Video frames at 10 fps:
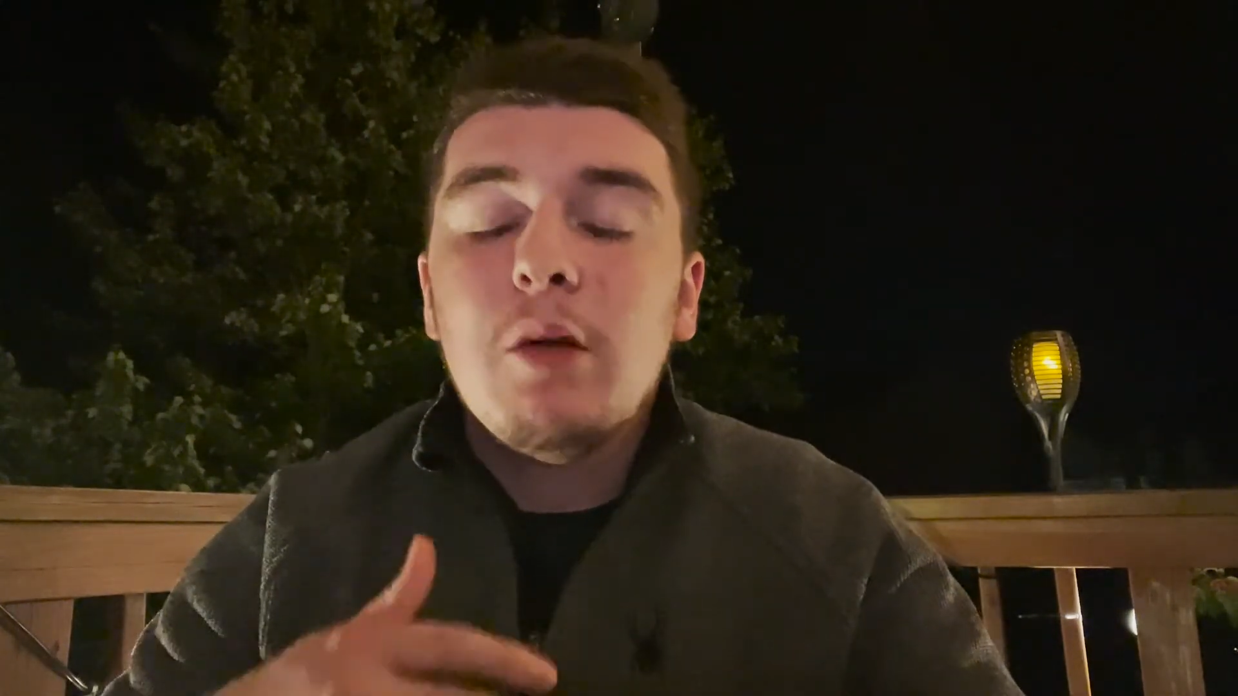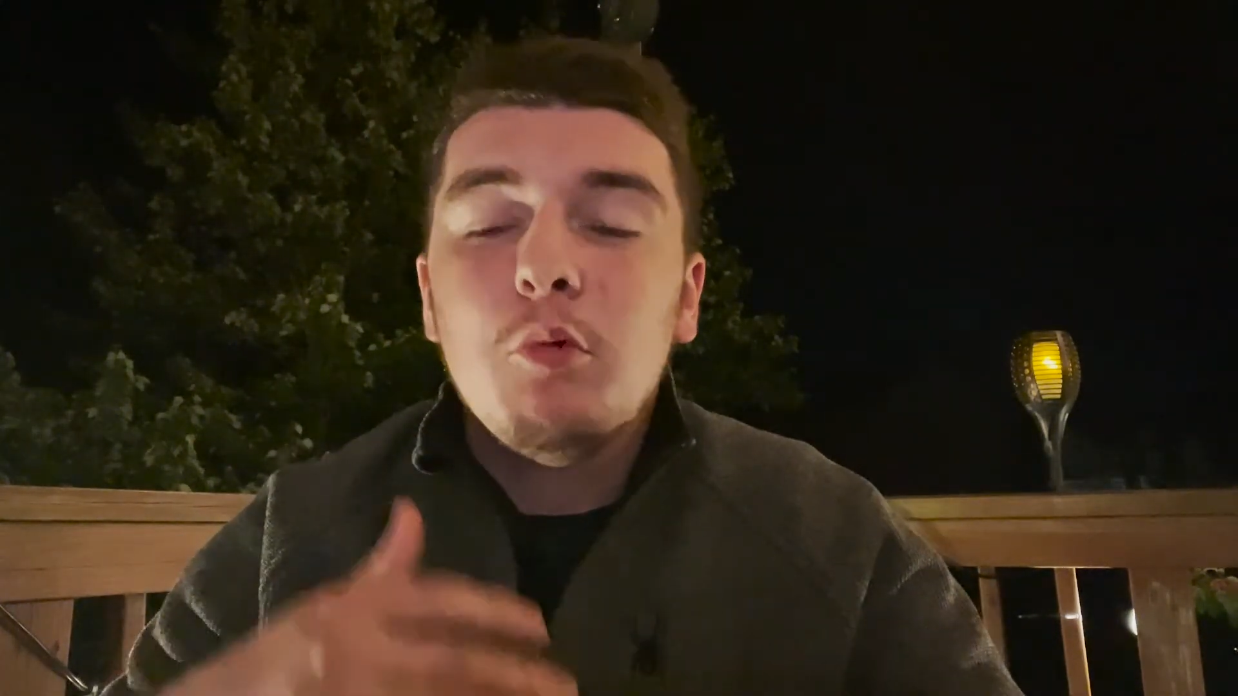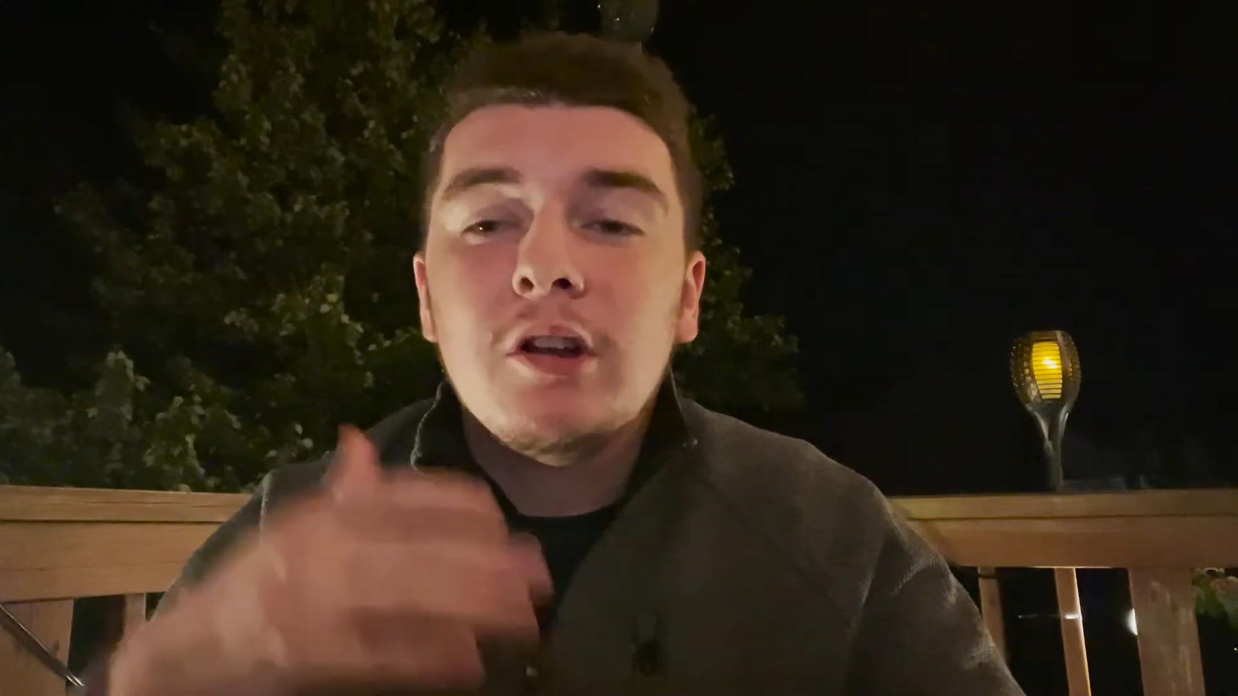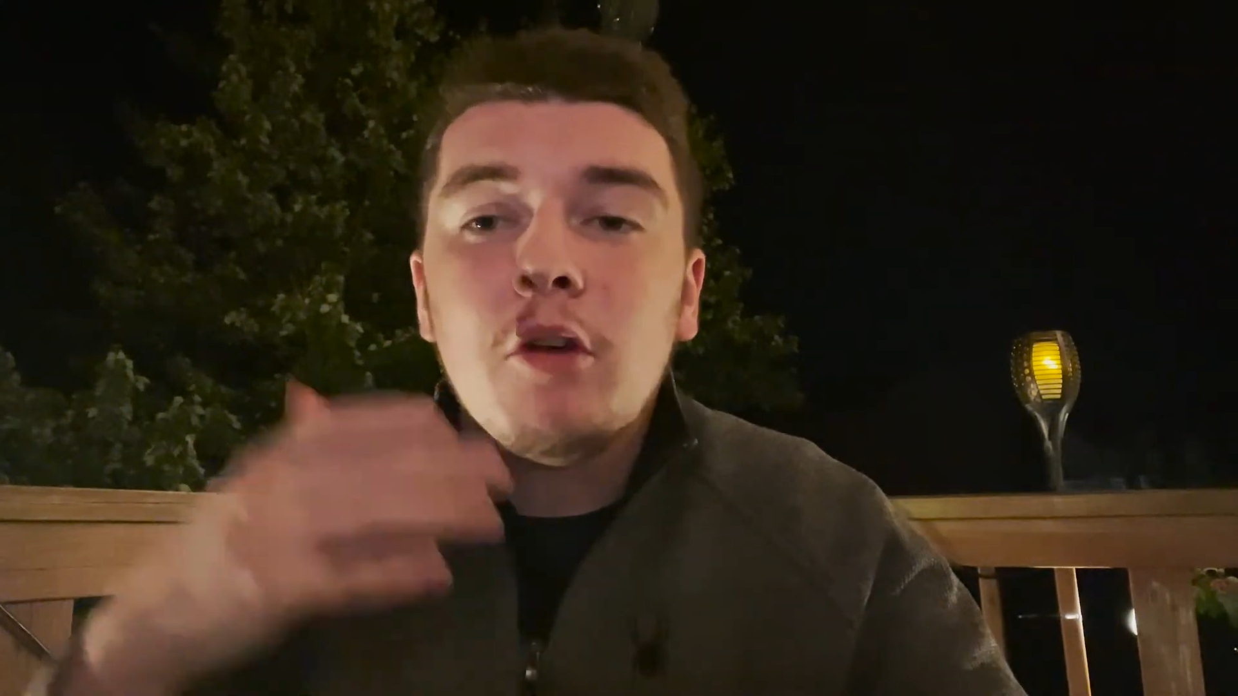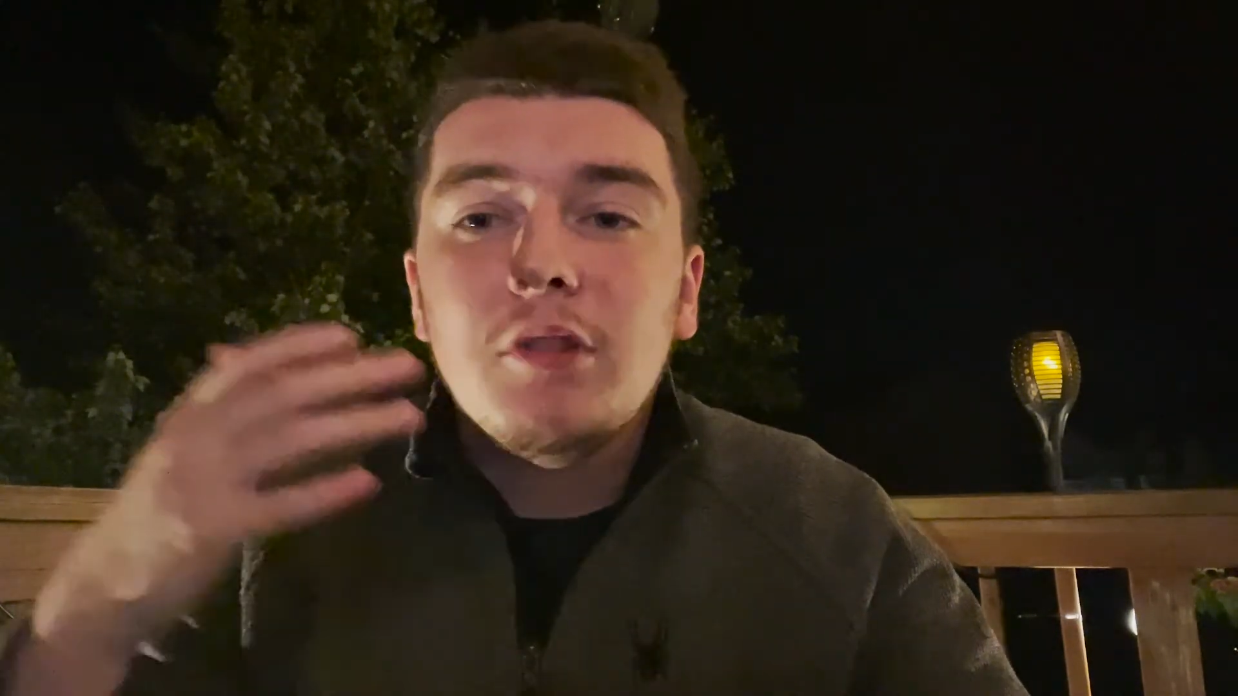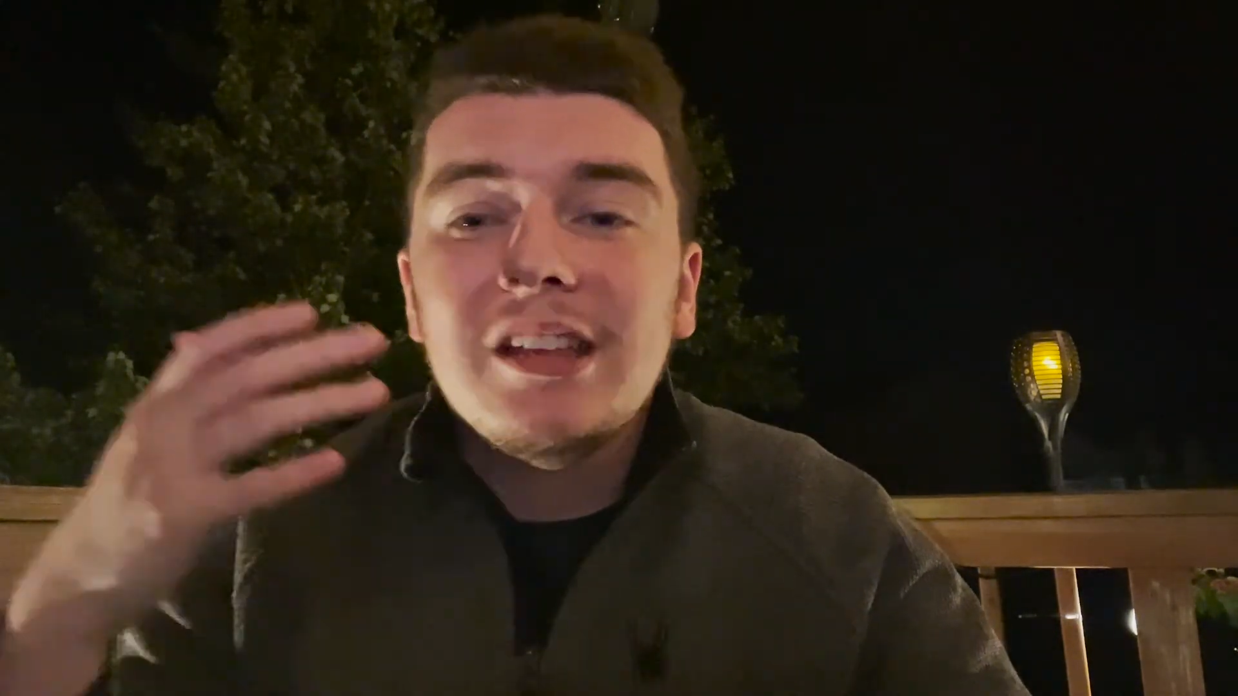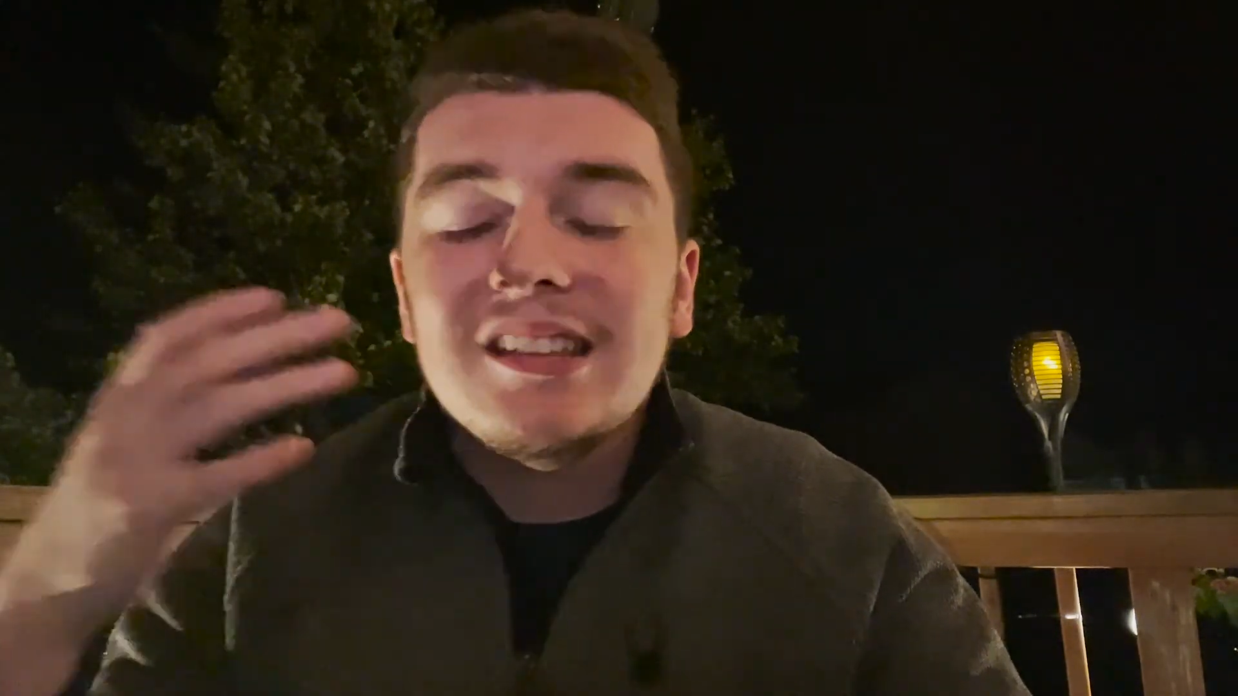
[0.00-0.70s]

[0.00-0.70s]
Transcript: would not only